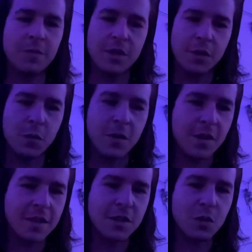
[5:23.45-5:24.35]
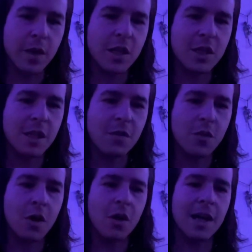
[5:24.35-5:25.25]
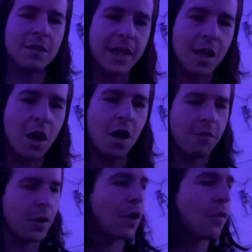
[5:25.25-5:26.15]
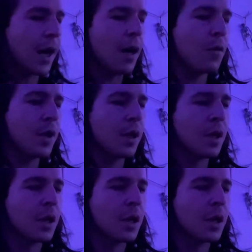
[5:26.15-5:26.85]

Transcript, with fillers: dealing with in this situation, even though they're all kind of like hovering around.